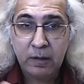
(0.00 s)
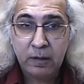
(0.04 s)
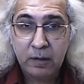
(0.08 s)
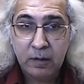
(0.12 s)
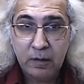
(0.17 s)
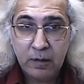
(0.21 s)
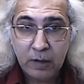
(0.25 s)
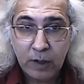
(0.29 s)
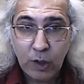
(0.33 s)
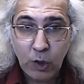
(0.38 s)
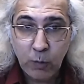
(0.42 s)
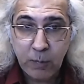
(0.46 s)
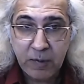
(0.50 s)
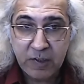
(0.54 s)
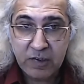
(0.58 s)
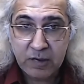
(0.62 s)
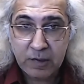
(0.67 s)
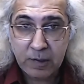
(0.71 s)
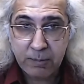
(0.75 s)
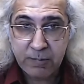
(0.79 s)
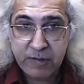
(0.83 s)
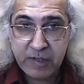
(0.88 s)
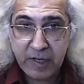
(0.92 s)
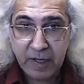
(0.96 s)
human
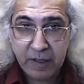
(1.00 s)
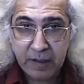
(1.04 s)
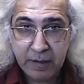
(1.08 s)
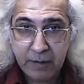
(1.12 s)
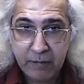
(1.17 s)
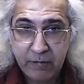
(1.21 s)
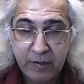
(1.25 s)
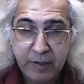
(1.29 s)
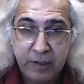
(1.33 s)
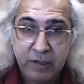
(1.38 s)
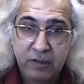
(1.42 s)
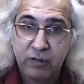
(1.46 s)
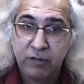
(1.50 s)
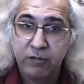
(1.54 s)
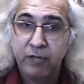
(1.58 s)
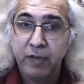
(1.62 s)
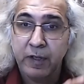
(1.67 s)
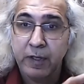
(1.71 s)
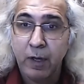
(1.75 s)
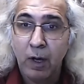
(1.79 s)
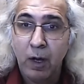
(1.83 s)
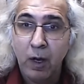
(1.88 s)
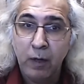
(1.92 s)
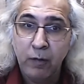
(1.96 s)
subjectivities.
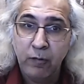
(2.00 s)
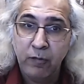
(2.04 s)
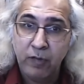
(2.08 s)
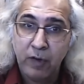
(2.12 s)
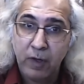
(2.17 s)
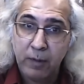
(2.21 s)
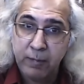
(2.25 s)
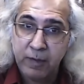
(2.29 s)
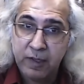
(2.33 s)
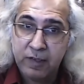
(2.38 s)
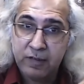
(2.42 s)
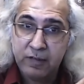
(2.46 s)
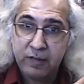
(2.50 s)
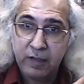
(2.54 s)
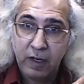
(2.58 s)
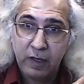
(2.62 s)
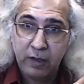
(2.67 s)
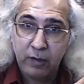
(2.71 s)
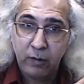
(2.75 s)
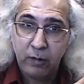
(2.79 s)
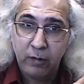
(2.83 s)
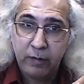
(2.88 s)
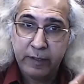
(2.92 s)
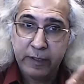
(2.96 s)
Fanon from his
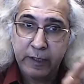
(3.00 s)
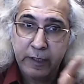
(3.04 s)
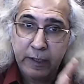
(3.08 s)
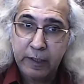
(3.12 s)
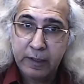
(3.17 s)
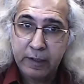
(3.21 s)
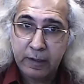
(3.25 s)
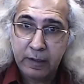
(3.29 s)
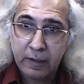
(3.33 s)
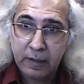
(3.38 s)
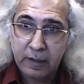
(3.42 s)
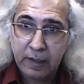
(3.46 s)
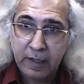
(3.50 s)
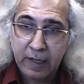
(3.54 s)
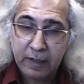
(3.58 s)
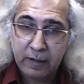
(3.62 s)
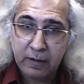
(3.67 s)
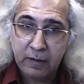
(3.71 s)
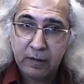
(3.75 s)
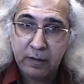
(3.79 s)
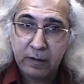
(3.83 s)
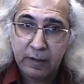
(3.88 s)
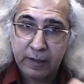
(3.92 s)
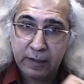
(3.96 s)
psychoanalytical
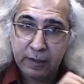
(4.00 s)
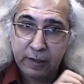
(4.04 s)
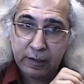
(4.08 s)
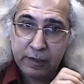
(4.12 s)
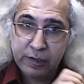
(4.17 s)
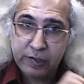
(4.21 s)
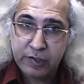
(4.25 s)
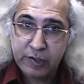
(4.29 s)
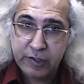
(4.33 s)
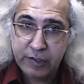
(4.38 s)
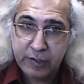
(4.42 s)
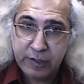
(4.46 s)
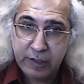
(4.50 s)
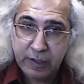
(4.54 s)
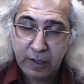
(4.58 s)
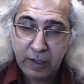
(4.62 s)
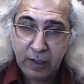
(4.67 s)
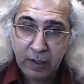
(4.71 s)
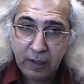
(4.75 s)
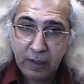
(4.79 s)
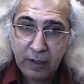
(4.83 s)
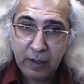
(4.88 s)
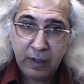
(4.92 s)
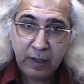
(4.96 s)
angle in Algeria,
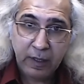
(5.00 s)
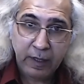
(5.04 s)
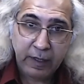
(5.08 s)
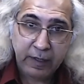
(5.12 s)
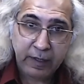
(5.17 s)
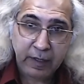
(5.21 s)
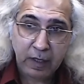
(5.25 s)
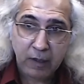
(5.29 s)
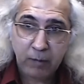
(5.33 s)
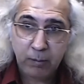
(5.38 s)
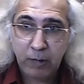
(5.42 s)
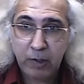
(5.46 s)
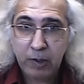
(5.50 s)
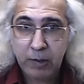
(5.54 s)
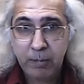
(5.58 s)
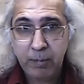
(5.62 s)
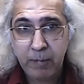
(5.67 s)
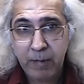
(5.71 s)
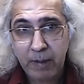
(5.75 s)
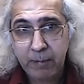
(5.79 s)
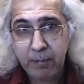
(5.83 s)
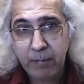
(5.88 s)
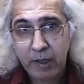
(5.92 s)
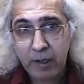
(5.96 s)
and Albert
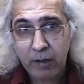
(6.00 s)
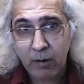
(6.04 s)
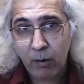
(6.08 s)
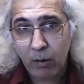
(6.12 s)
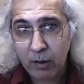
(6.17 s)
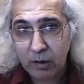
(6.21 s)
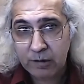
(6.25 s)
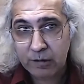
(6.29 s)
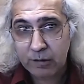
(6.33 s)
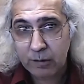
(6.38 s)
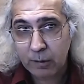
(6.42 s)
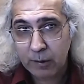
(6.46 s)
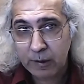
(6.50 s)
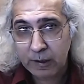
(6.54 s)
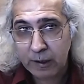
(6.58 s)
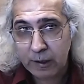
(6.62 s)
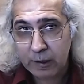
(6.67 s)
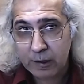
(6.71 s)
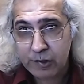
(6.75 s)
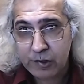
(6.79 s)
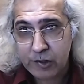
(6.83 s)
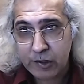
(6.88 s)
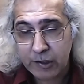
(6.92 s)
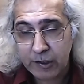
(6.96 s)
Memmi also in
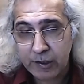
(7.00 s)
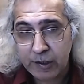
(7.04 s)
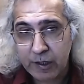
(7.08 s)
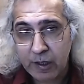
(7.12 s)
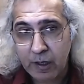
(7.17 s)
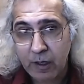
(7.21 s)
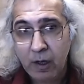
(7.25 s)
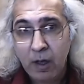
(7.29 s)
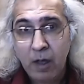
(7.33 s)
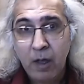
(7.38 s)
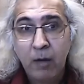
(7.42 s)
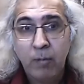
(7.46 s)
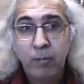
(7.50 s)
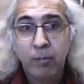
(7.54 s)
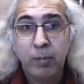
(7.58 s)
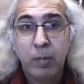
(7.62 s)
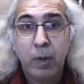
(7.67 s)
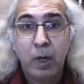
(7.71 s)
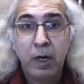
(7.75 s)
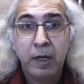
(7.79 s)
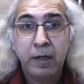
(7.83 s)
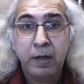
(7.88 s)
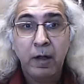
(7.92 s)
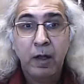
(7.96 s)
Algeria,
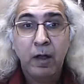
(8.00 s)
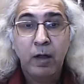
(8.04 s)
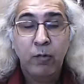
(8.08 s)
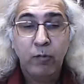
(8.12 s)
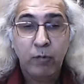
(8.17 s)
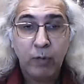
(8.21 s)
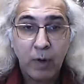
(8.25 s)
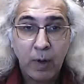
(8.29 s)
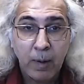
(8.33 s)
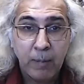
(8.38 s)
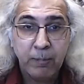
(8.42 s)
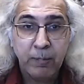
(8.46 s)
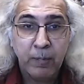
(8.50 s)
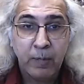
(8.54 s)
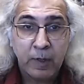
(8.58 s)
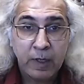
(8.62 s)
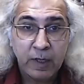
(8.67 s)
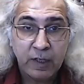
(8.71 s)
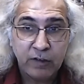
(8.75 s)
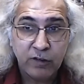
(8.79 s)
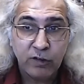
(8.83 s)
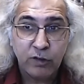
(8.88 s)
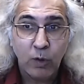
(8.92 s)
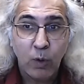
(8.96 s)
but from
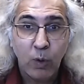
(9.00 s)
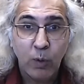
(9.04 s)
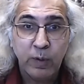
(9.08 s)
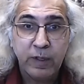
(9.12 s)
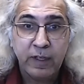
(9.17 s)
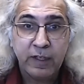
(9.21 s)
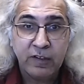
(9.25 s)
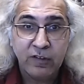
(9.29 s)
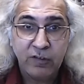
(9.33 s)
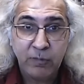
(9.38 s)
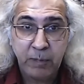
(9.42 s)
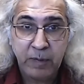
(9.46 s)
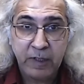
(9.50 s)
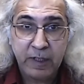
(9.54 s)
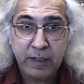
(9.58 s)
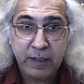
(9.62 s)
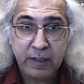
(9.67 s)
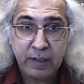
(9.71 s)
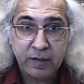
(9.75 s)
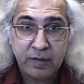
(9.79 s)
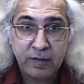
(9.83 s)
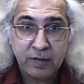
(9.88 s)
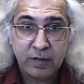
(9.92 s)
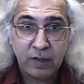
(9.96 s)
his own
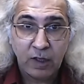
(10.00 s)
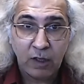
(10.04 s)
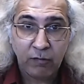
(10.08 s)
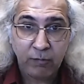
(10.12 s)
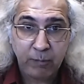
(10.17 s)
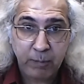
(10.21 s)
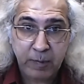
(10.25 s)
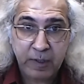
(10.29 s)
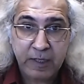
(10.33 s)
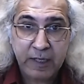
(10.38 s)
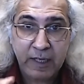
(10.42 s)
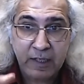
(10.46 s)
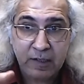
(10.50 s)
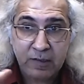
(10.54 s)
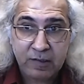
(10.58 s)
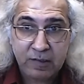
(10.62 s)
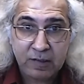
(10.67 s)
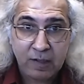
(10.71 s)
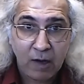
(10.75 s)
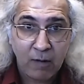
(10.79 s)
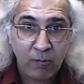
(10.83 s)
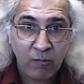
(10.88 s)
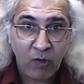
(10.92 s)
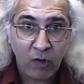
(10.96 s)
experience of being
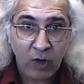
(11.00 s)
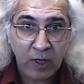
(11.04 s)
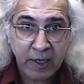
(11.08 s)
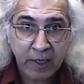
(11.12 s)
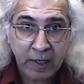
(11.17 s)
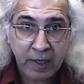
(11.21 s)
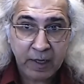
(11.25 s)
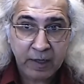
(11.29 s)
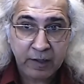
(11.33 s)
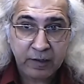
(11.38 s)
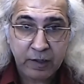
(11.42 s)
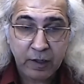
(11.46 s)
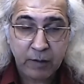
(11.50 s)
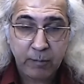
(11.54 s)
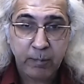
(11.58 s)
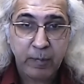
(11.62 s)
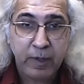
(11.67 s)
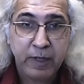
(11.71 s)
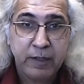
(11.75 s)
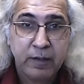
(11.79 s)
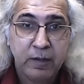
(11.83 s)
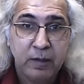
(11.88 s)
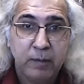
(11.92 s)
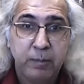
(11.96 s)
someone in the
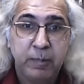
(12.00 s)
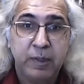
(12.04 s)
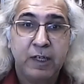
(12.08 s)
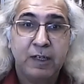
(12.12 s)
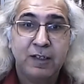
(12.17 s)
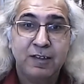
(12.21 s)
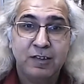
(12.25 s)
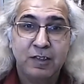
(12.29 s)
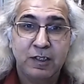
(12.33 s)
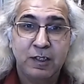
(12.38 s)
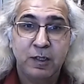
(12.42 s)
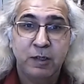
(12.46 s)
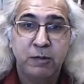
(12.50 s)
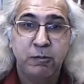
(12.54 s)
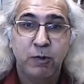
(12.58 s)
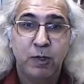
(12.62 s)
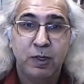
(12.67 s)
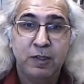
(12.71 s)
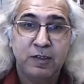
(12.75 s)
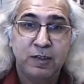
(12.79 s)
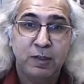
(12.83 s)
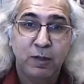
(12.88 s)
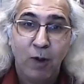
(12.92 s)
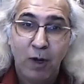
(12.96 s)
middle because he
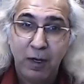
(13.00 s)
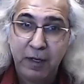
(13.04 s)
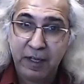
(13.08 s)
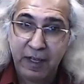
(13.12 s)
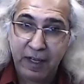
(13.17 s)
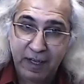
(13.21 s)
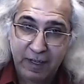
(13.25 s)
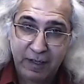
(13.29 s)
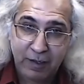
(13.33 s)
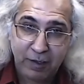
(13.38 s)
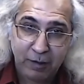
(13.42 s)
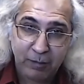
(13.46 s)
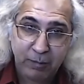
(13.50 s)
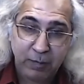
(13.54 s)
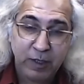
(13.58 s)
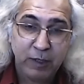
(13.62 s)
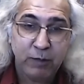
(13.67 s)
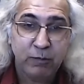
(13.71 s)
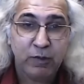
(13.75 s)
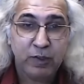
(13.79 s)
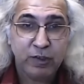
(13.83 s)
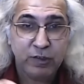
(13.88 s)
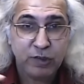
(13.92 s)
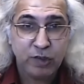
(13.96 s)
was not Arab, he
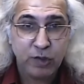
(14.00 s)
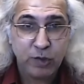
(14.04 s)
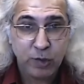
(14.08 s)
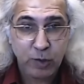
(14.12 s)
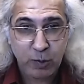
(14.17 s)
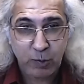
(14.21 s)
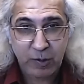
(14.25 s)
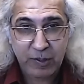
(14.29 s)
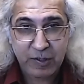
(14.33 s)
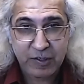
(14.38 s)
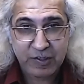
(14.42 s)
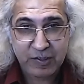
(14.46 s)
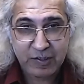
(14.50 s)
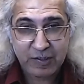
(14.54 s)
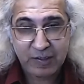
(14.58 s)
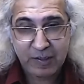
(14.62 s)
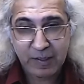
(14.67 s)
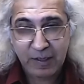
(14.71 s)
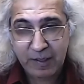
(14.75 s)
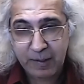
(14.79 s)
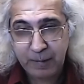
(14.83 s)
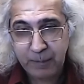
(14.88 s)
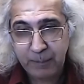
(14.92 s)
was Jewish, right?